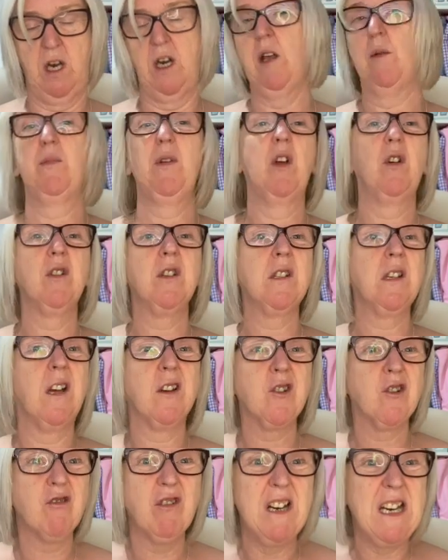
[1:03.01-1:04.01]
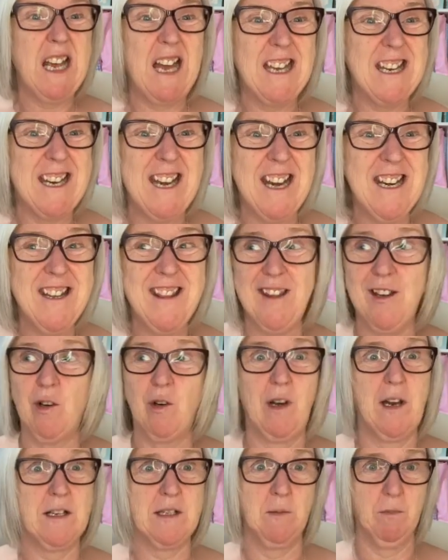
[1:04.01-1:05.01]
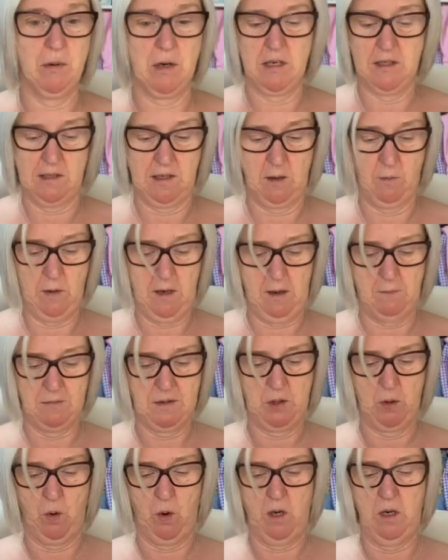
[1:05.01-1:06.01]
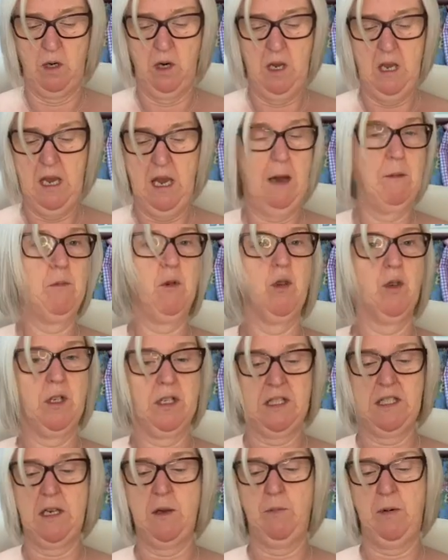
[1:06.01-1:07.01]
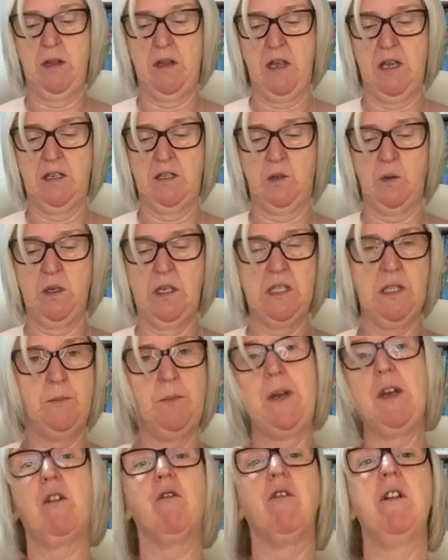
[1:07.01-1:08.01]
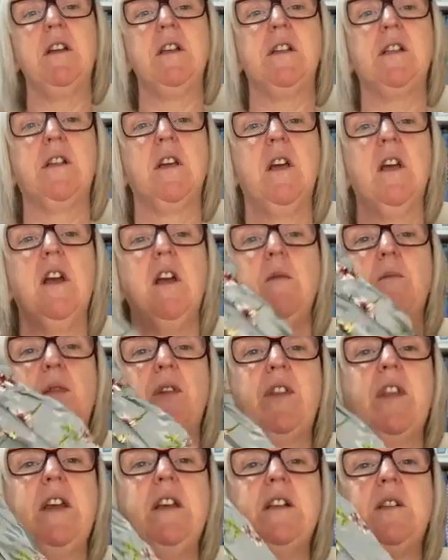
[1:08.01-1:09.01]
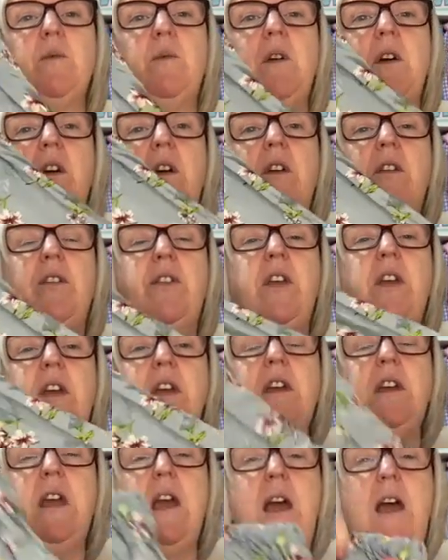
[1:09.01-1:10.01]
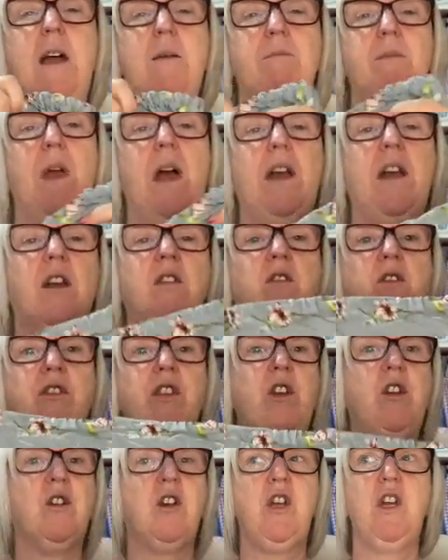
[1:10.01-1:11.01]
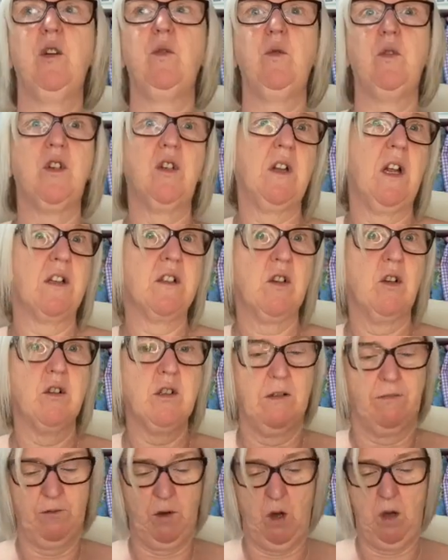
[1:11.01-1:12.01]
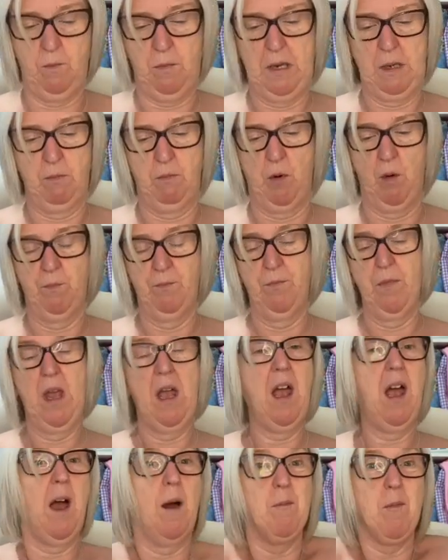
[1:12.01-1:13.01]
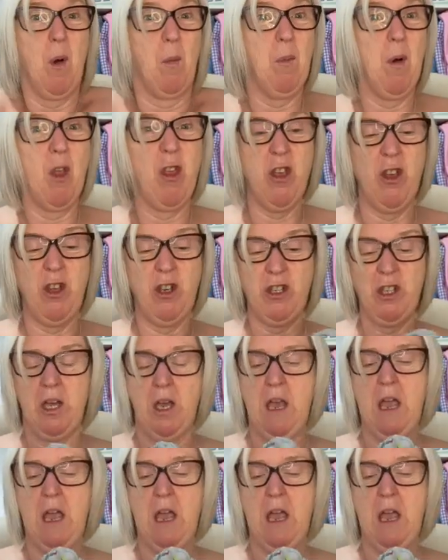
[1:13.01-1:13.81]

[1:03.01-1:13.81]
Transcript: And I'll be honest, I don't really iron anything unless I'm pressing it when I'm sewing. I'm going to sleep in this, so it is a bit creased, but these were the, um, and I know they look huge, that's because I've got a big bum. I'm not bothered.